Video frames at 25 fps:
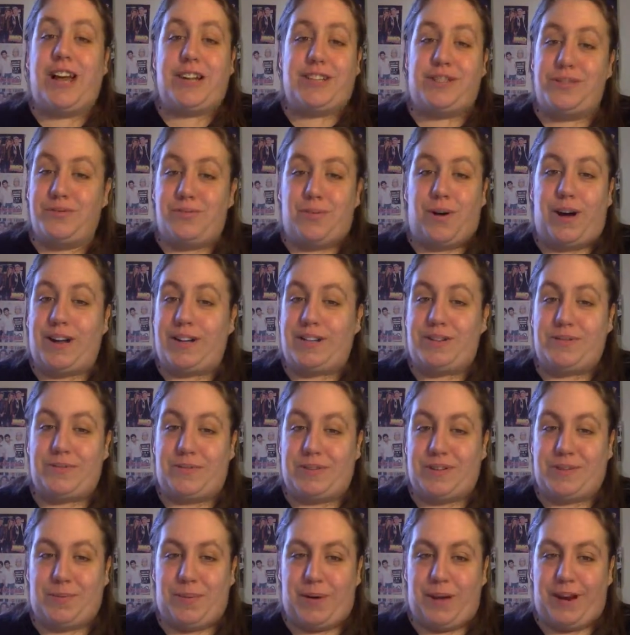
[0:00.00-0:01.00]
do watch
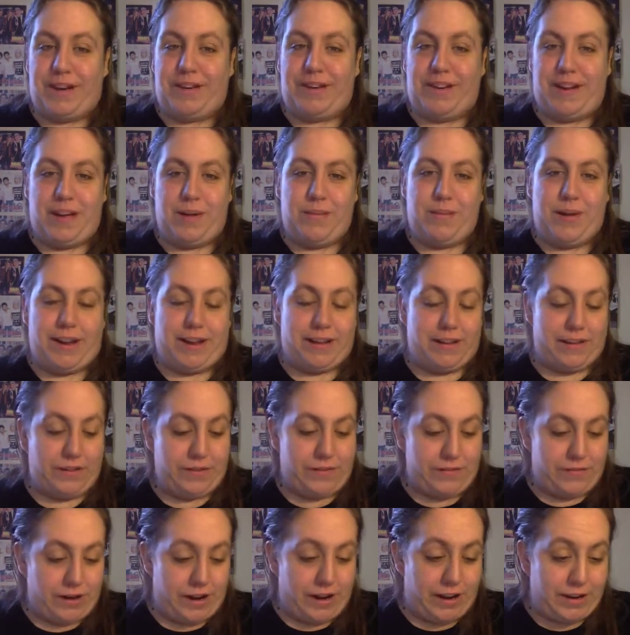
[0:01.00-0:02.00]
Once Upon a Time. I
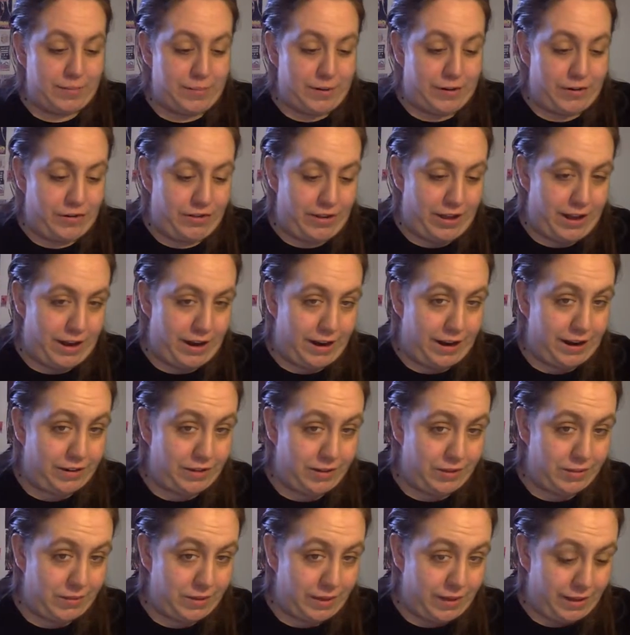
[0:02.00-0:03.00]
forgot to mention that. I
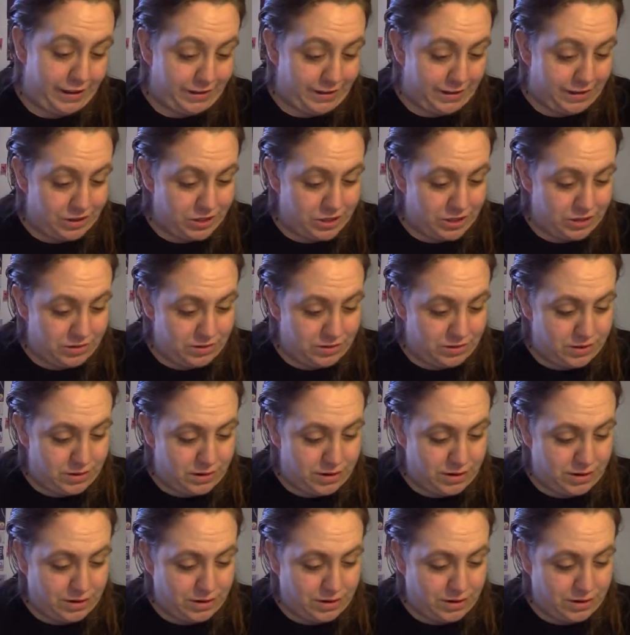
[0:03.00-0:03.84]
actually really like that show.